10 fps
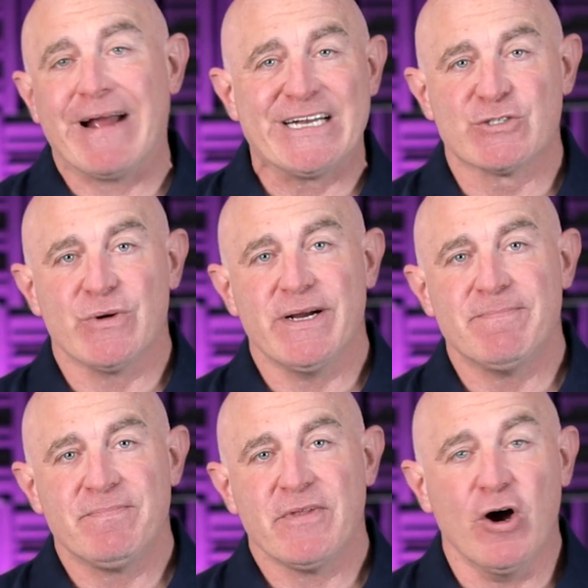for
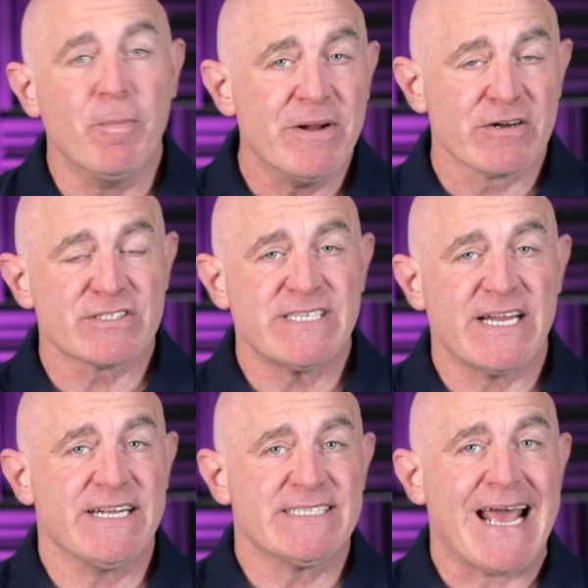Android, open your
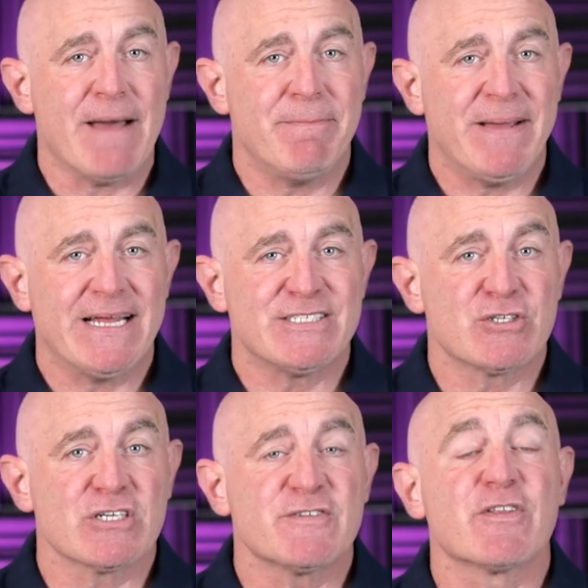Settings app and
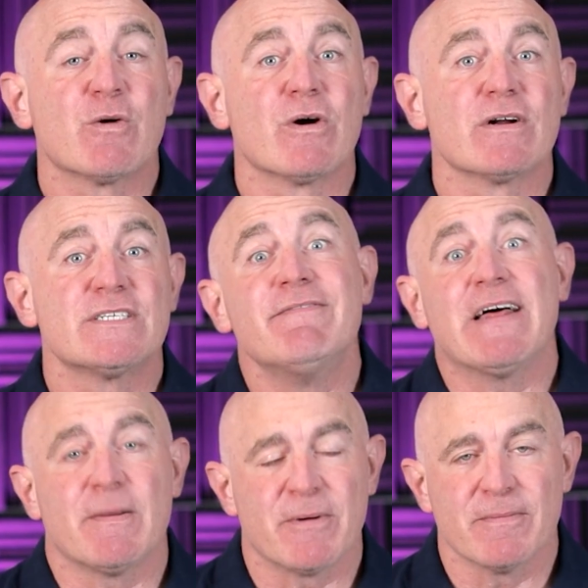search for the word
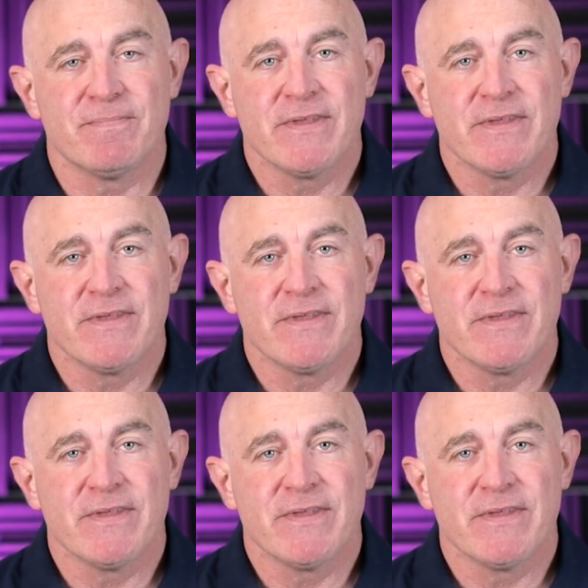Developer.